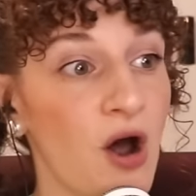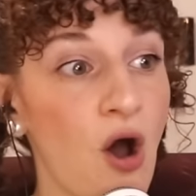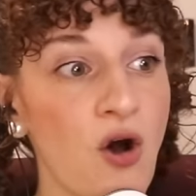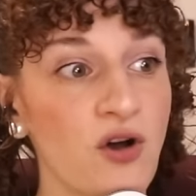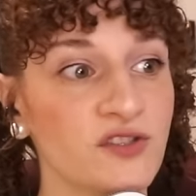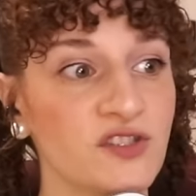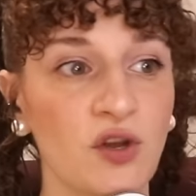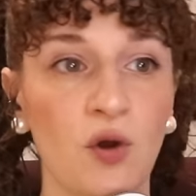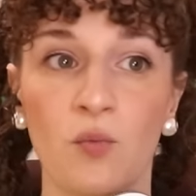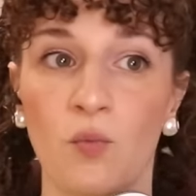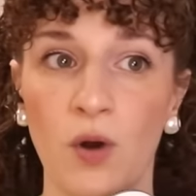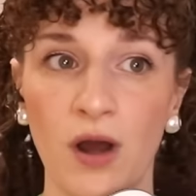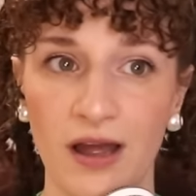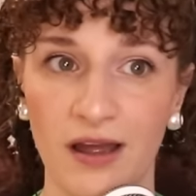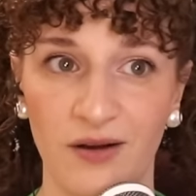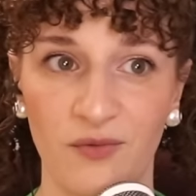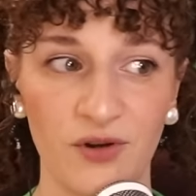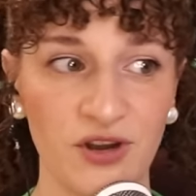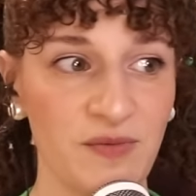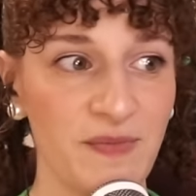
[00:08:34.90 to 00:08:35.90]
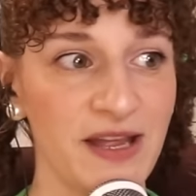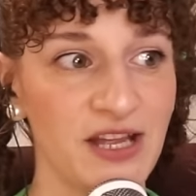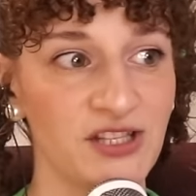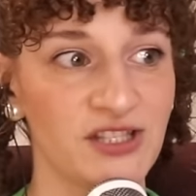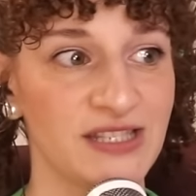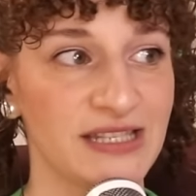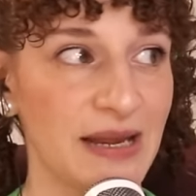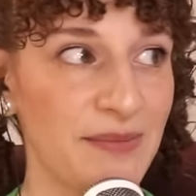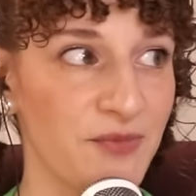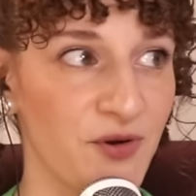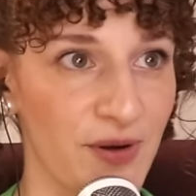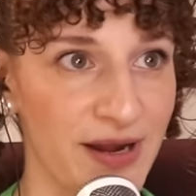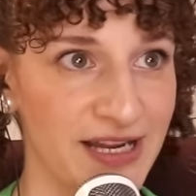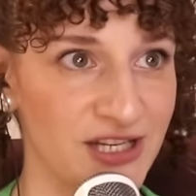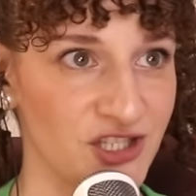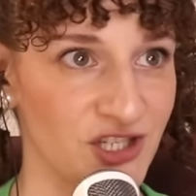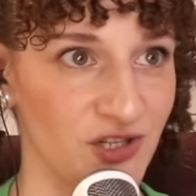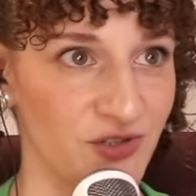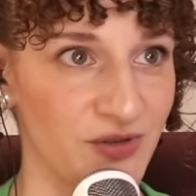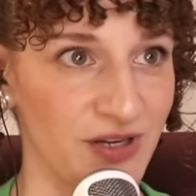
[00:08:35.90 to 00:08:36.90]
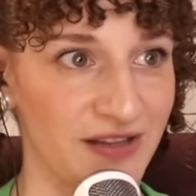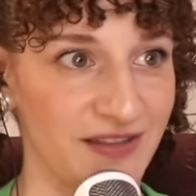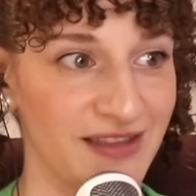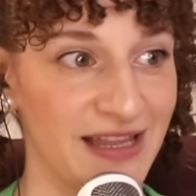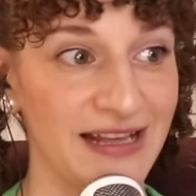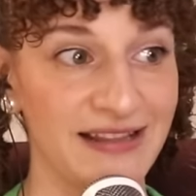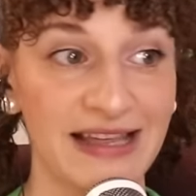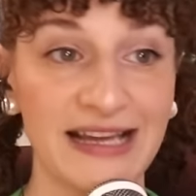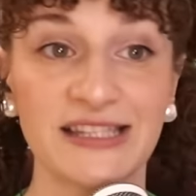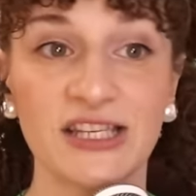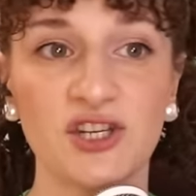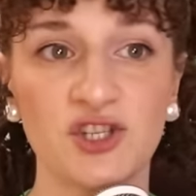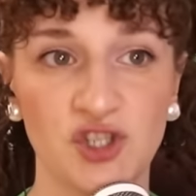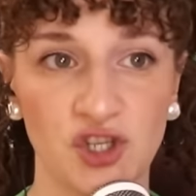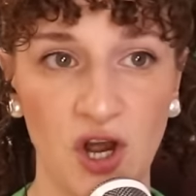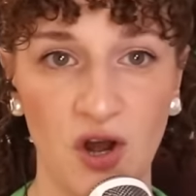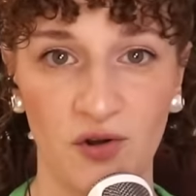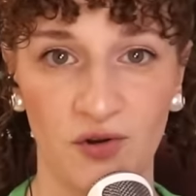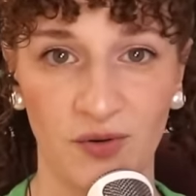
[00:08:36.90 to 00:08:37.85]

also, what? step grandchildren? Like, that's a joke,